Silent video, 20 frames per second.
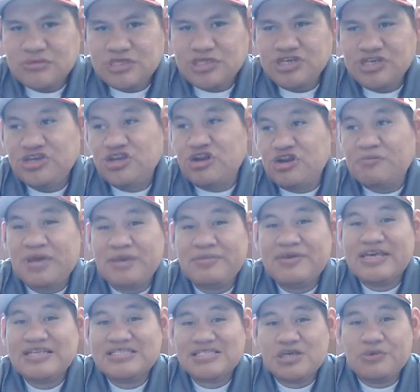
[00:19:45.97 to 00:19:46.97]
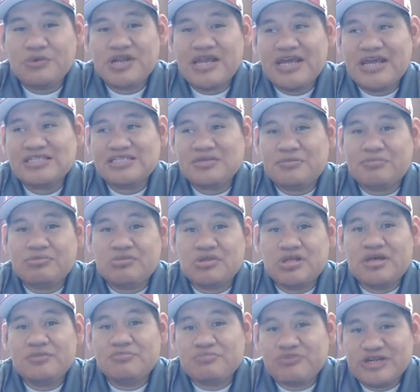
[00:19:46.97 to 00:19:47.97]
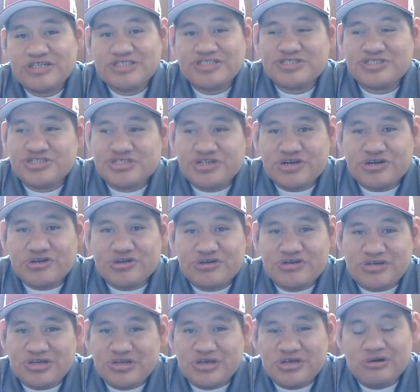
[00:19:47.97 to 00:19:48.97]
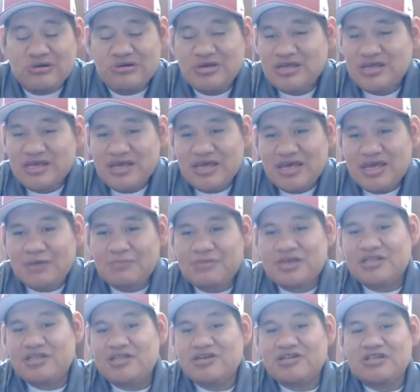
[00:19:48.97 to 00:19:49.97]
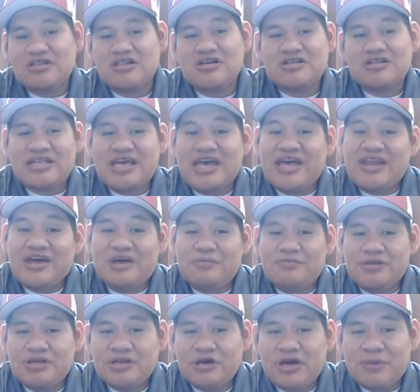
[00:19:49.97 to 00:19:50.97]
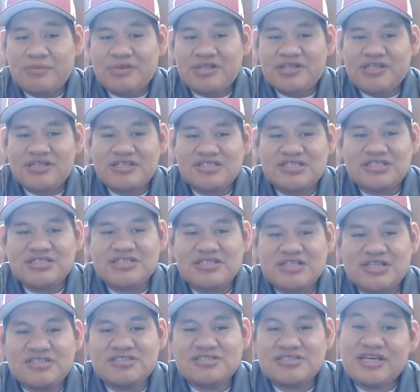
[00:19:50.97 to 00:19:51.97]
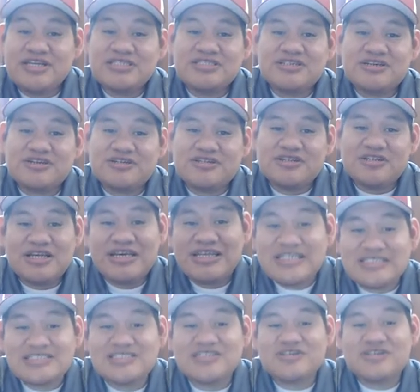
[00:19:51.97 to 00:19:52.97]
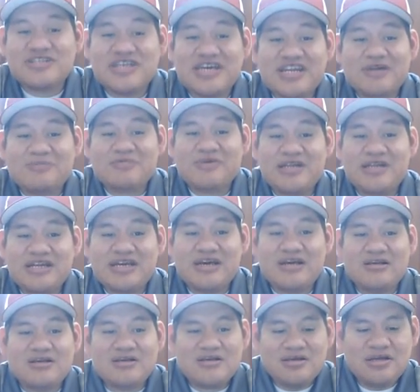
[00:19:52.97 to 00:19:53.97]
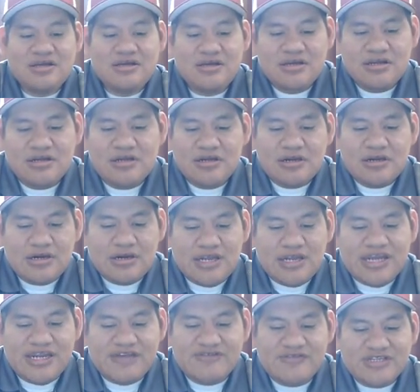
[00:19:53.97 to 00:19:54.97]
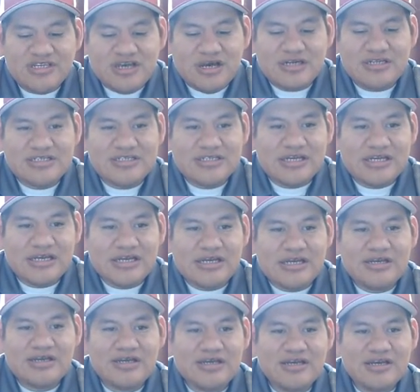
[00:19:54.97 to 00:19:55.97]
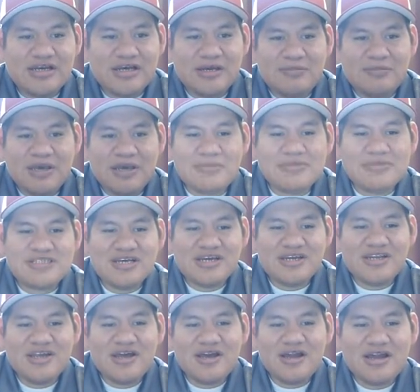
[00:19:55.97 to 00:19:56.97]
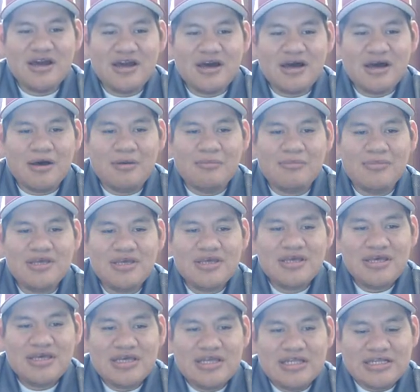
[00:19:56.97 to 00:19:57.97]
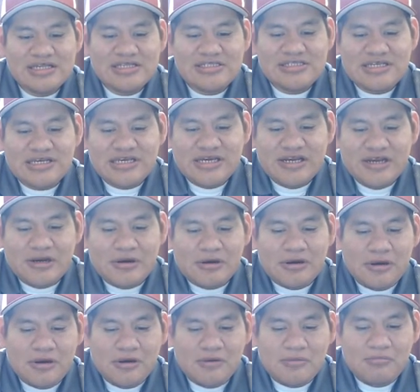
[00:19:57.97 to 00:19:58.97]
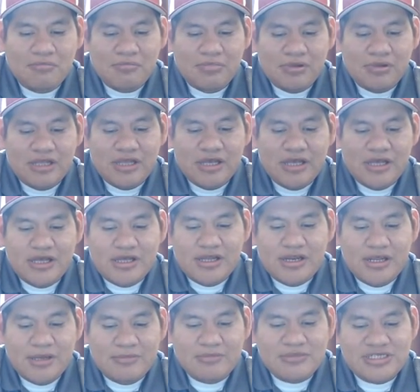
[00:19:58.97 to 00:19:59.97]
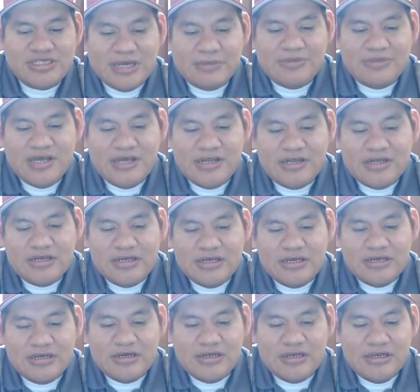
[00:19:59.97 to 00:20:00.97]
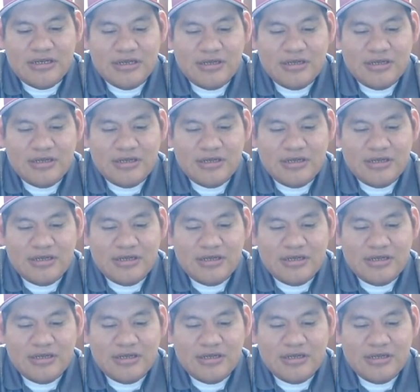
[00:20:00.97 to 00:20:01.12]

maybe someone has a blood pressure journal, I mean, look that up, how many, let's look that up right now. Can't even talk today. Amazon.com. Let's see here. Blood. Type that in.